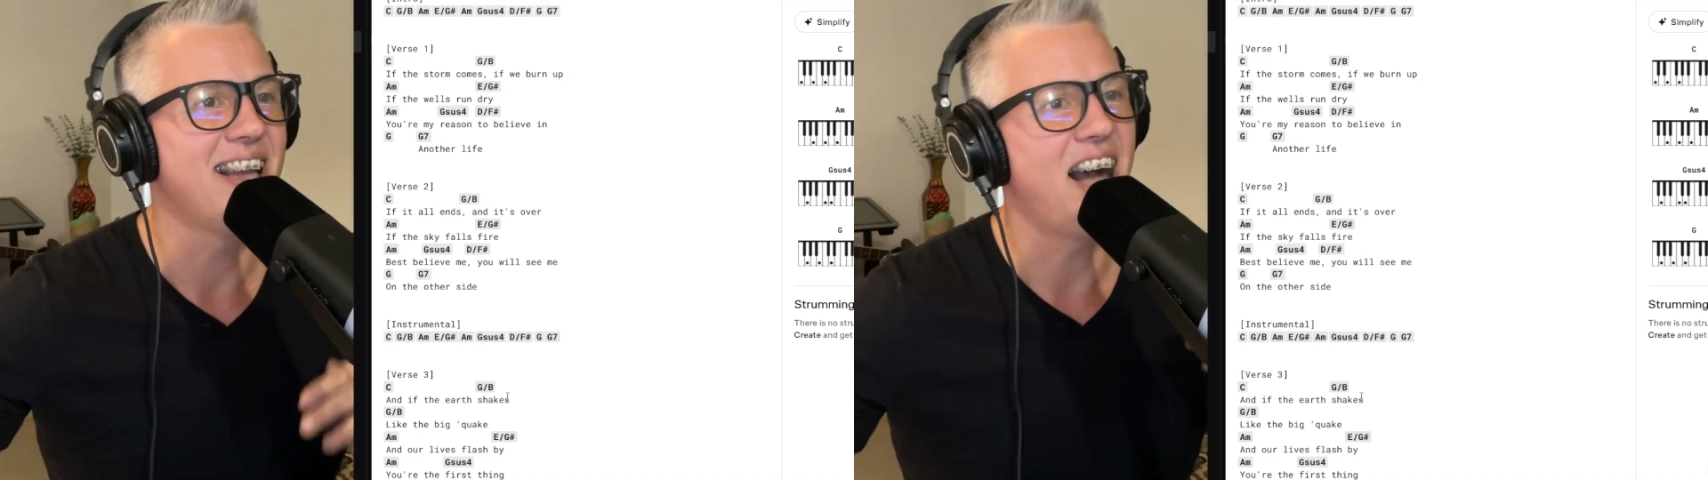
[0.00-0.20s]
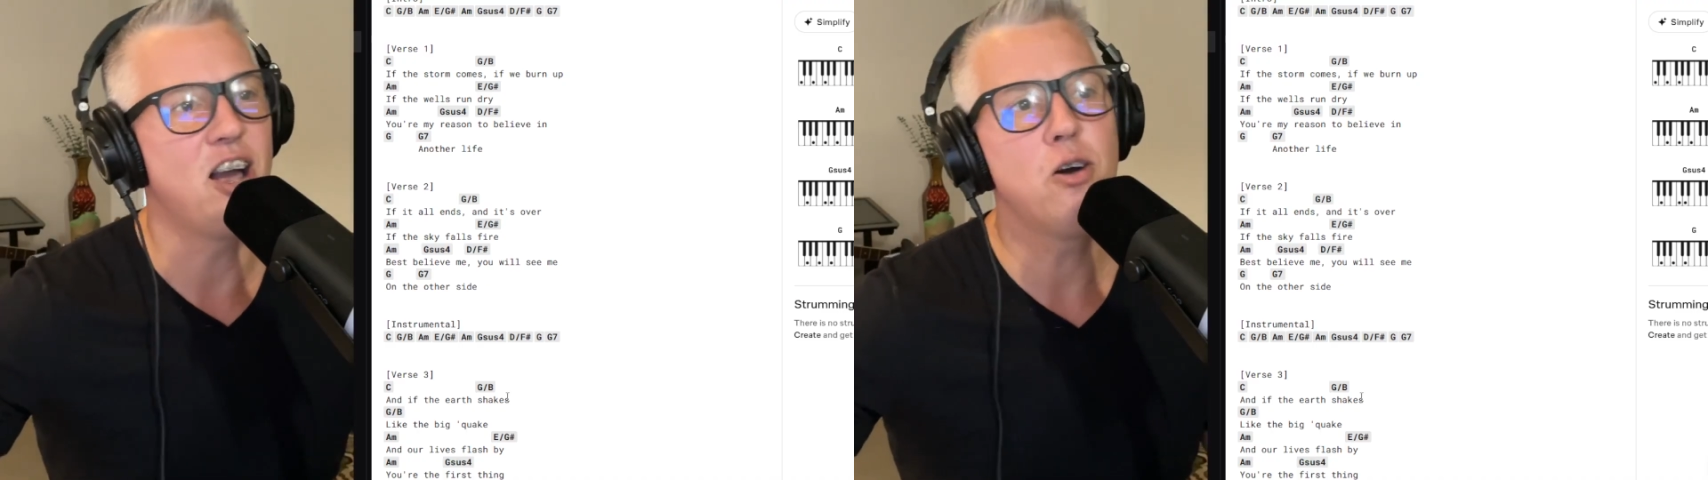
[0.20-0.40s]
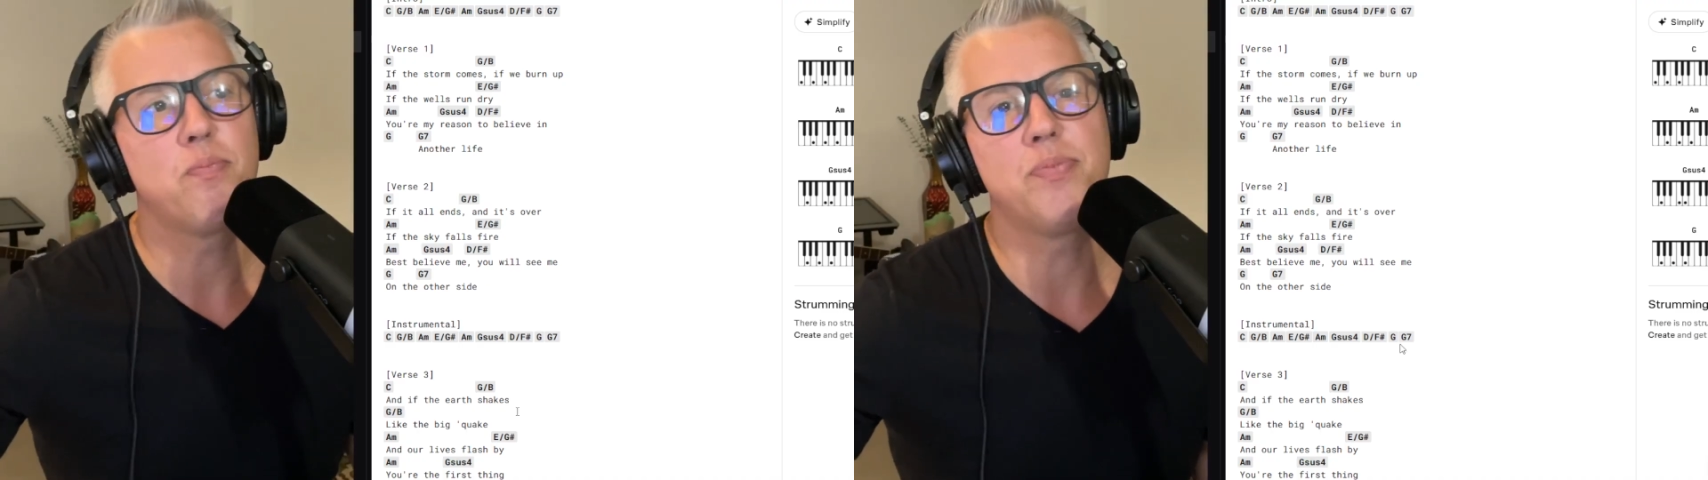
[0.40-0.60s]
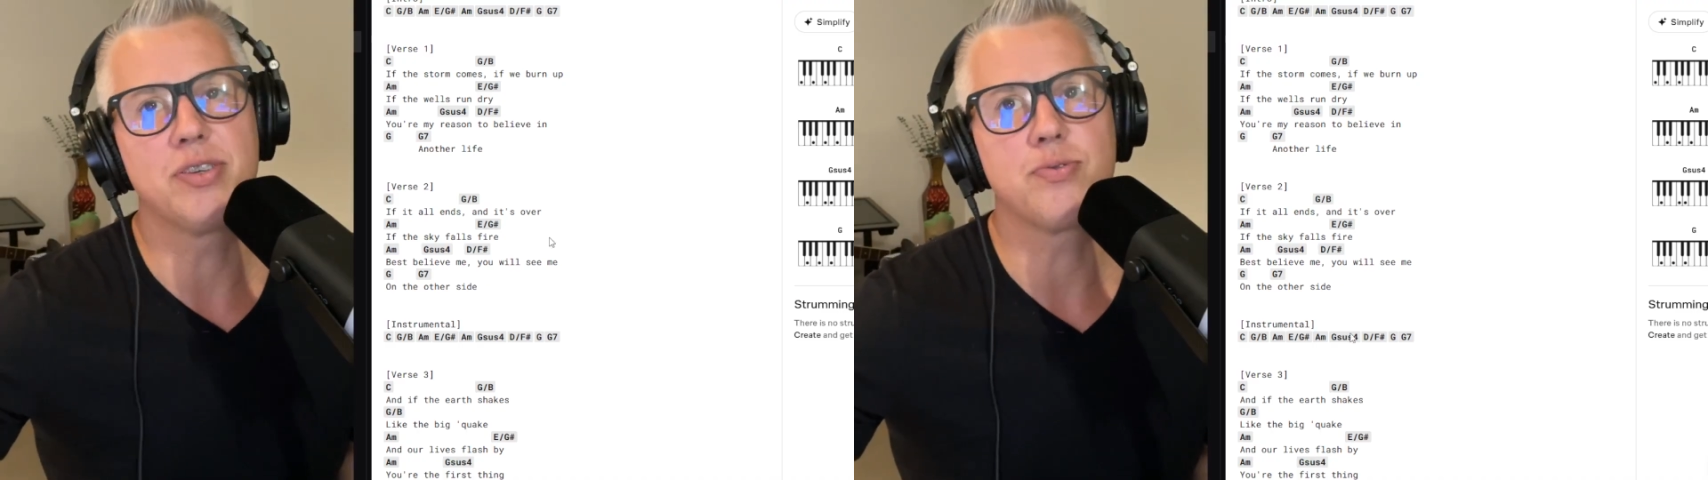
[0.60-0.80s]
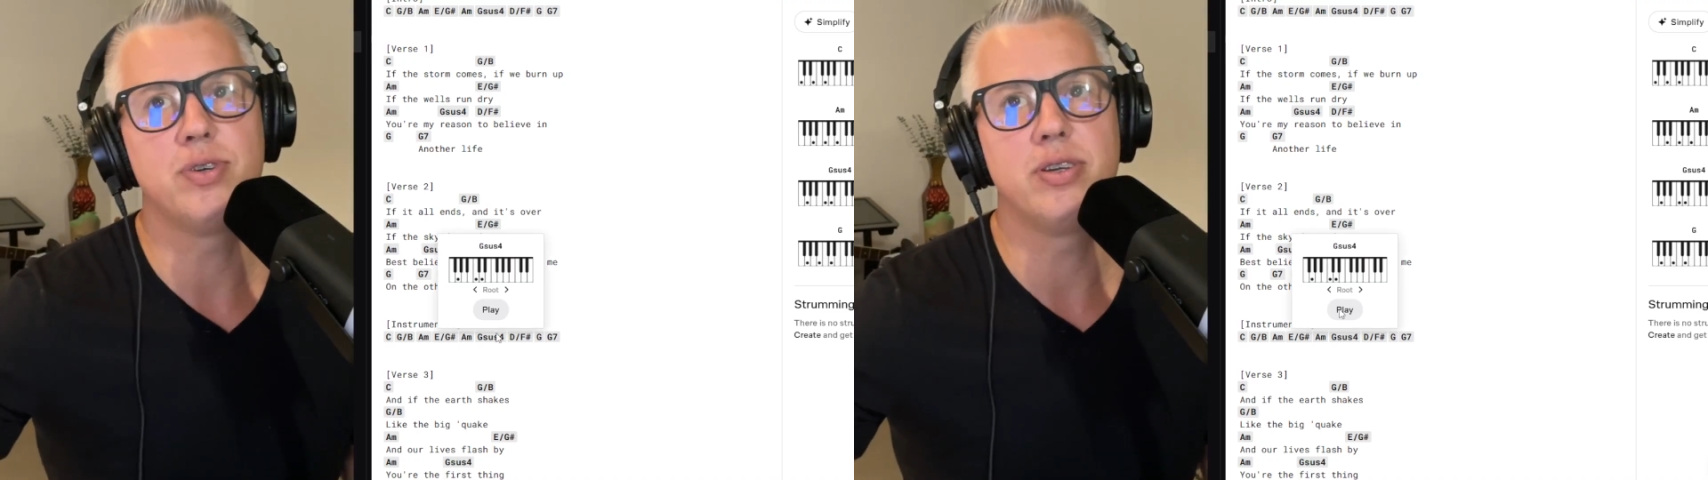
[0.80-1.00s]
I hope
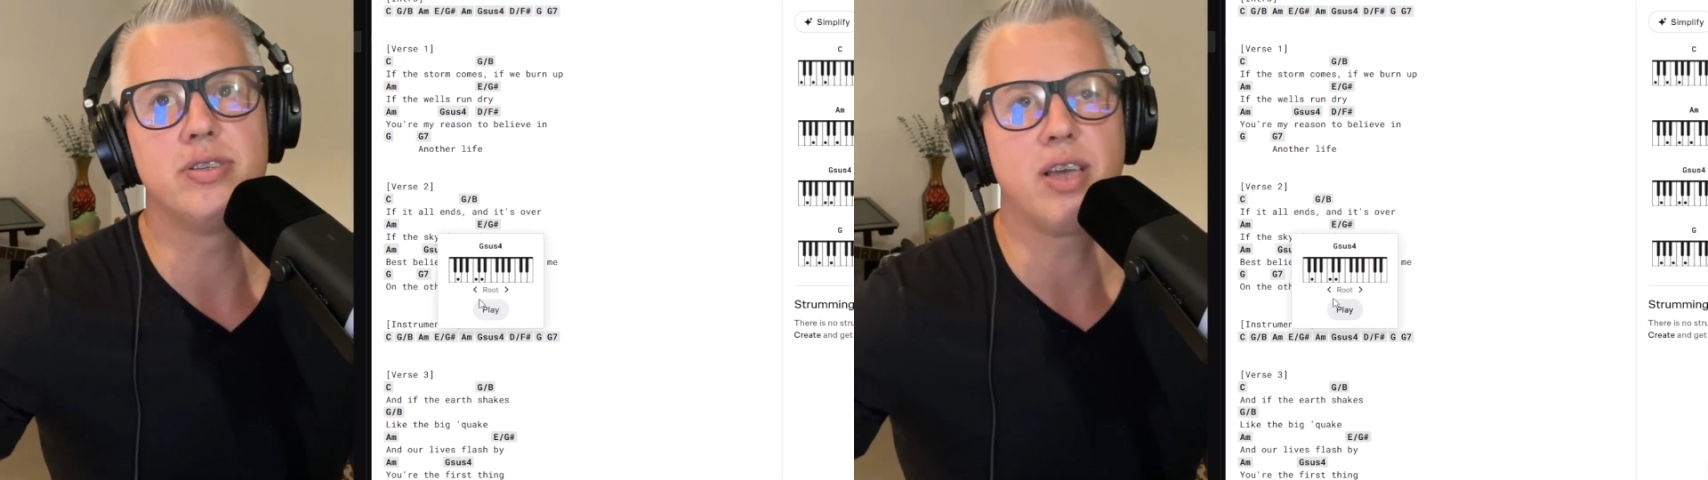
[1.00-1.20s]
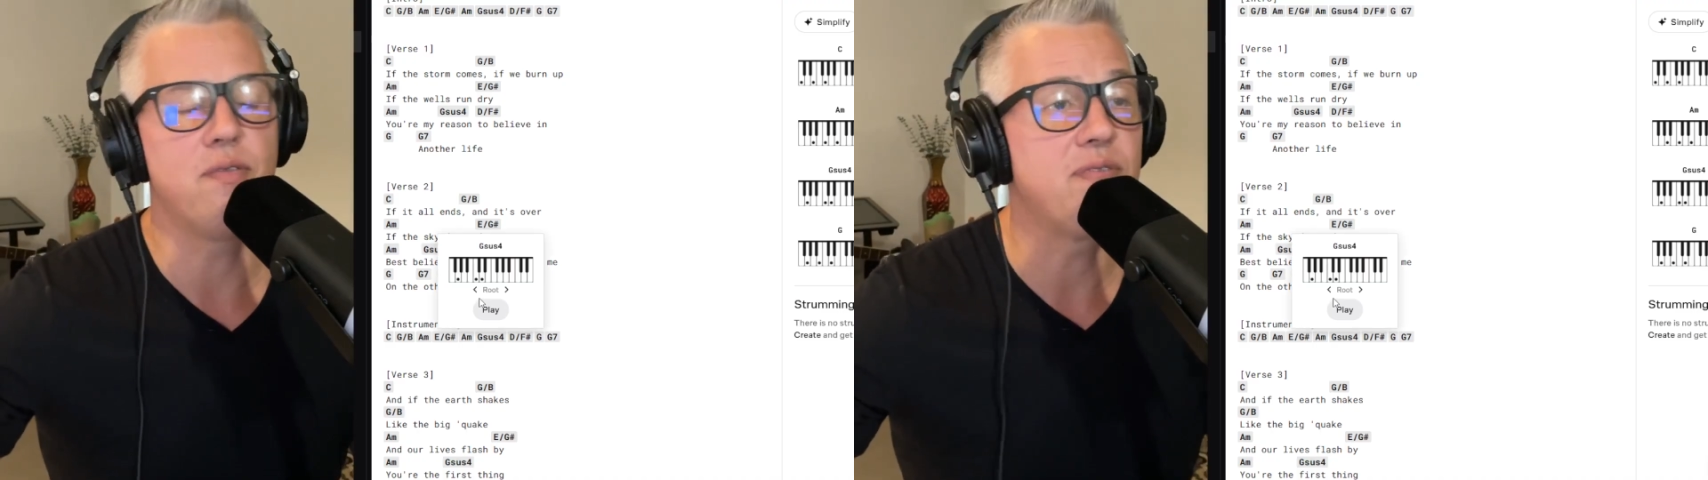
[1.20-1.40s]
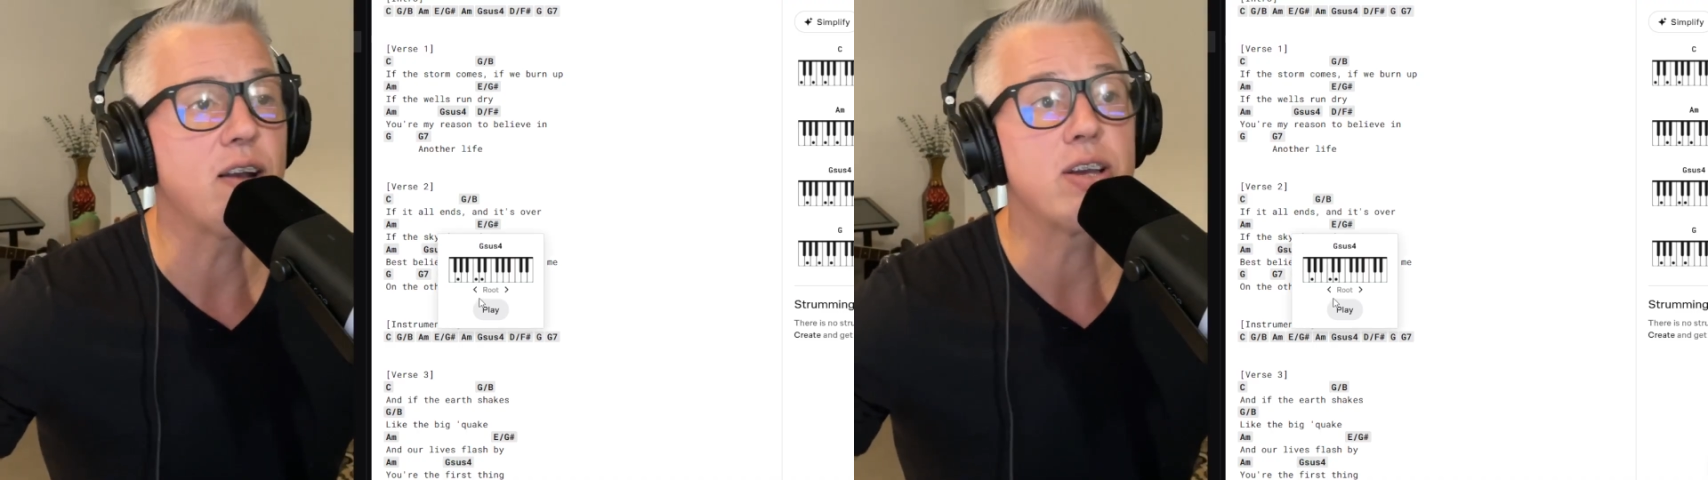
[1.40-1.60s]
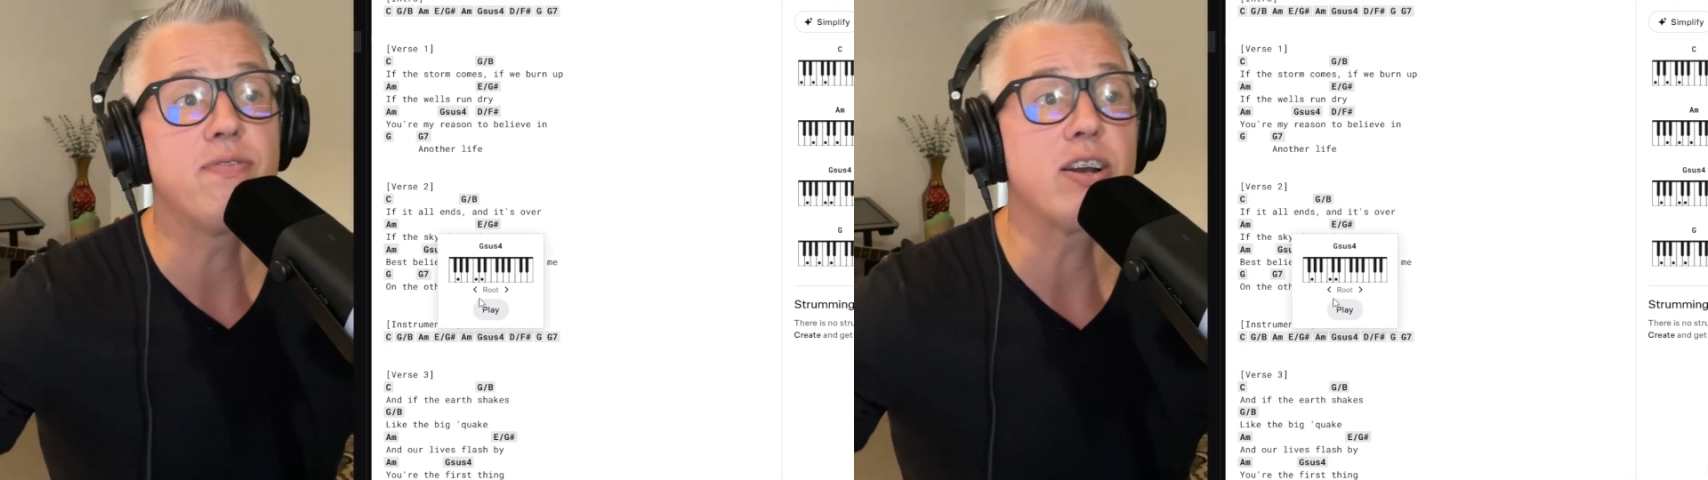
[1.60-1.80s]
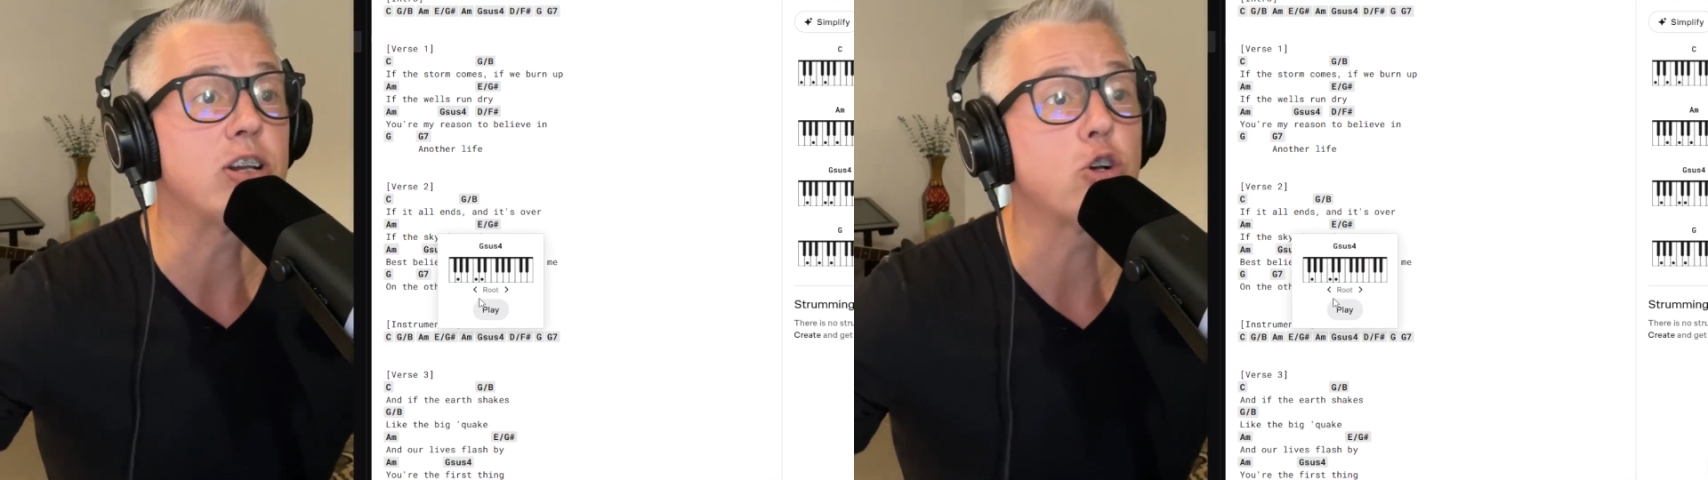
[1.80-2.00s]
this was a very,
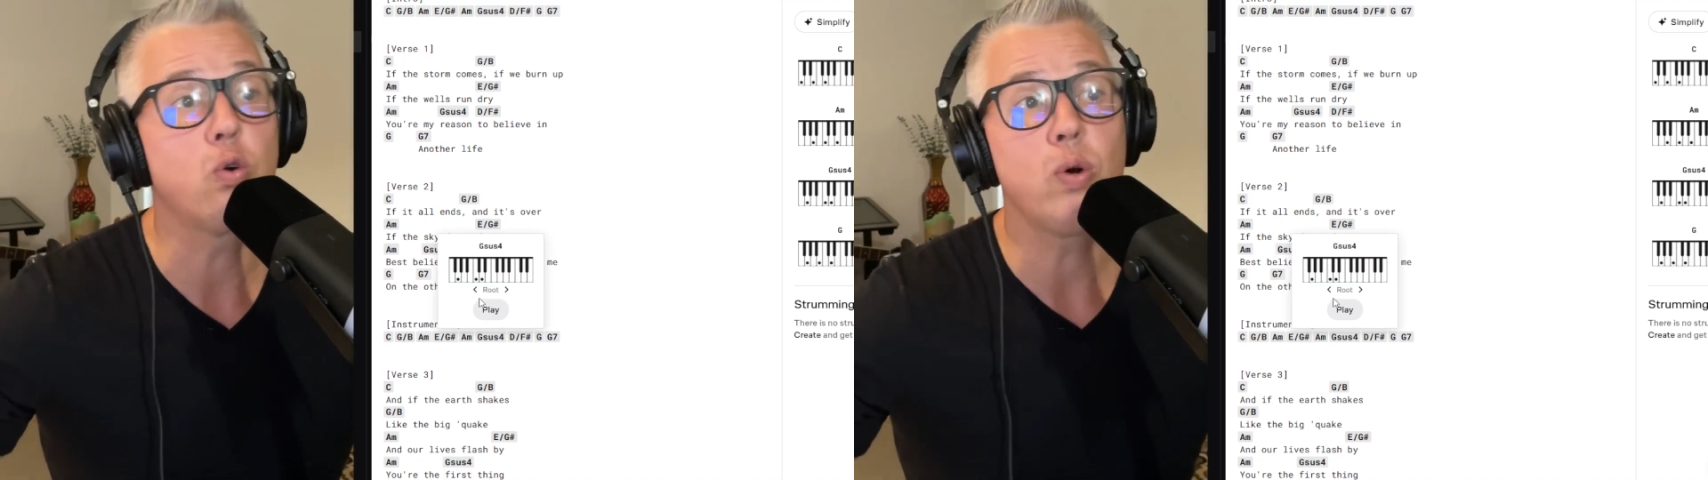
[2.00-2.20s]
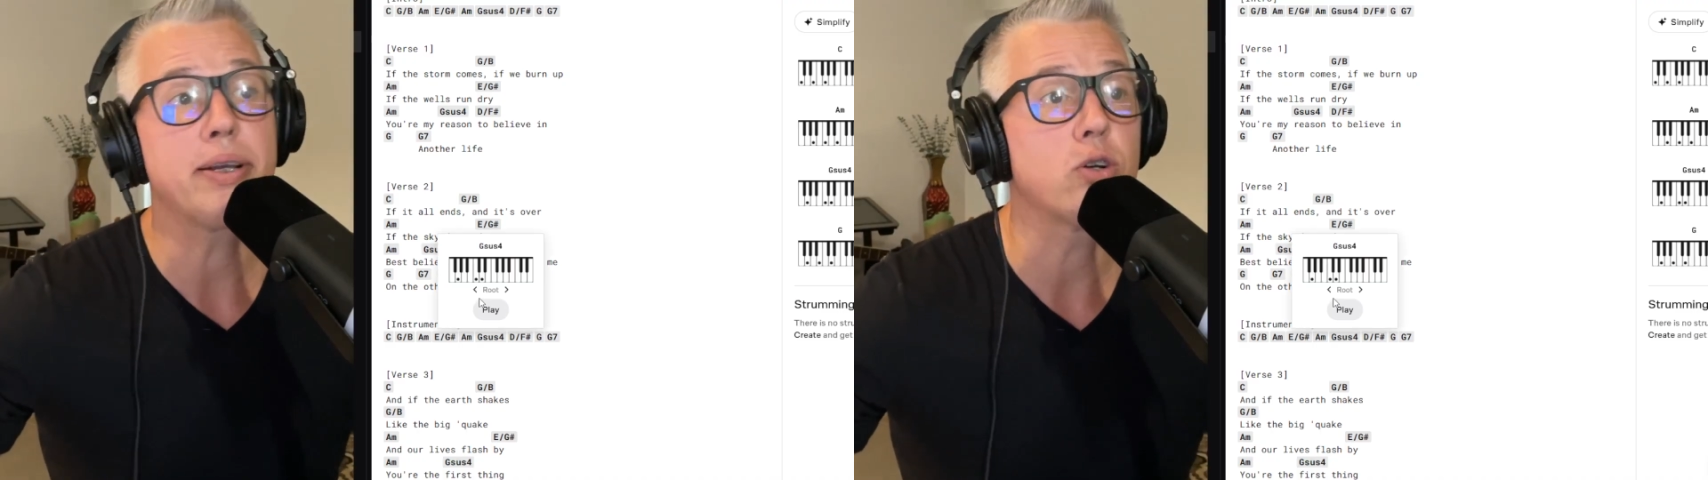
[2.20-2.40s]
very quick